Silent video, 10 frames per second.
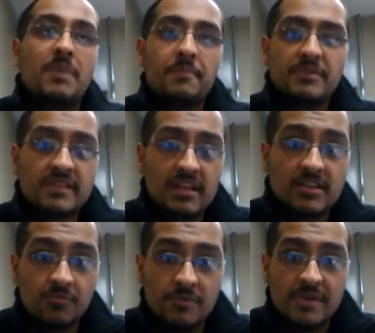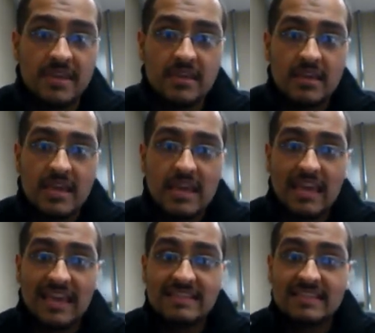paper selection would be
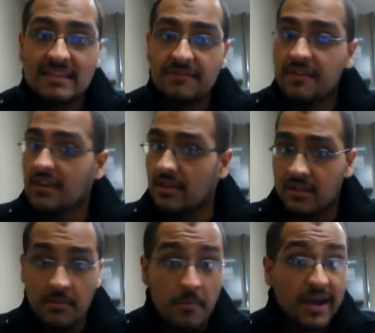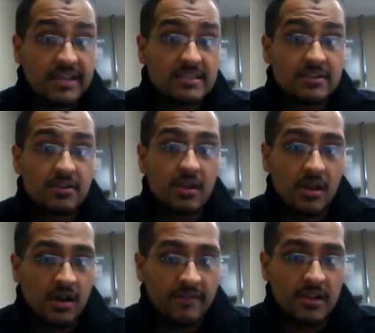insignificant, like the bias
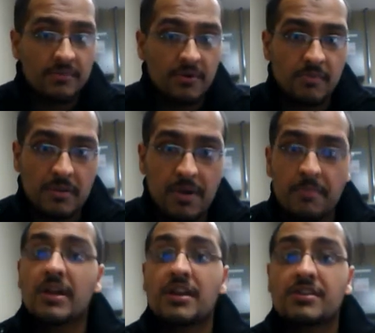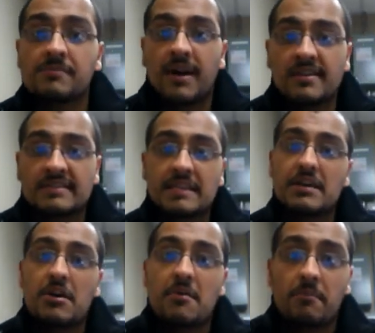available, like publication bias,
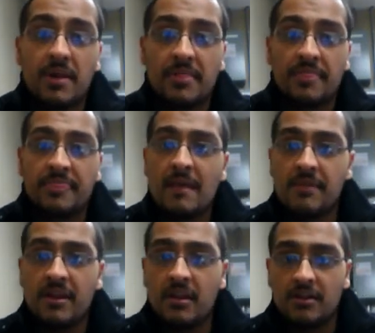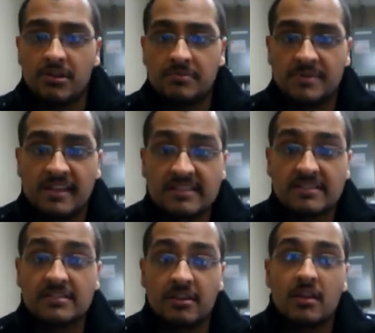but that may not be
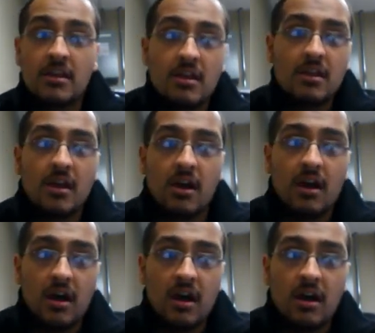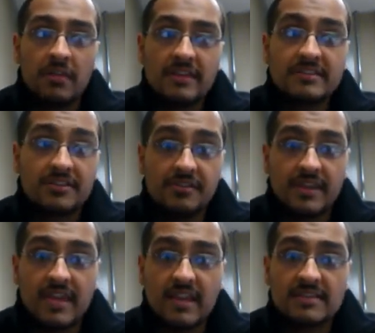necessarily
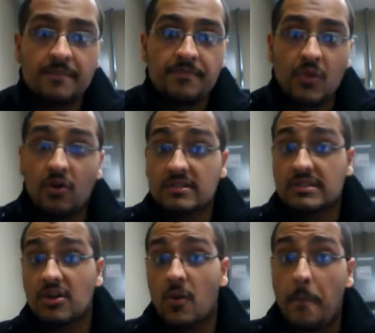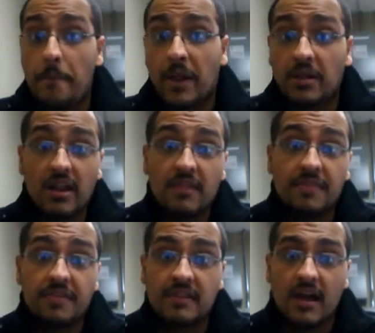the case. Also, a lot of
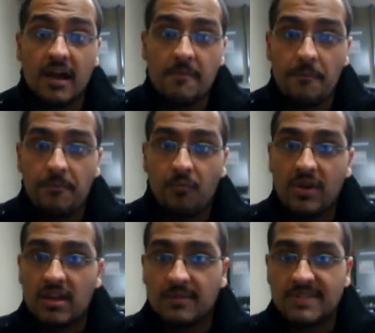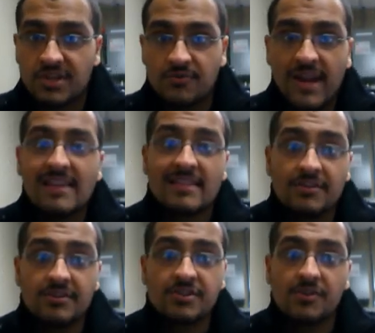the time when it comes to grade
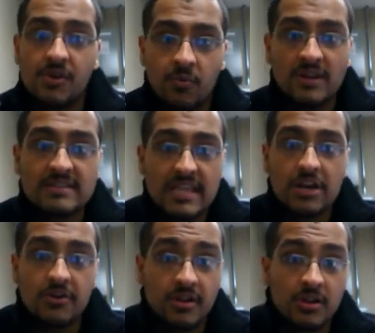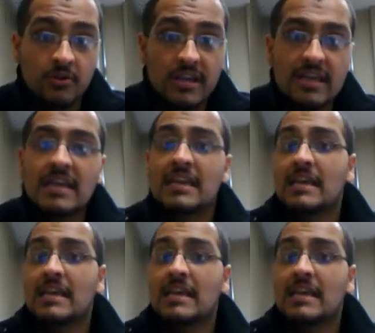literature, the ones that are included,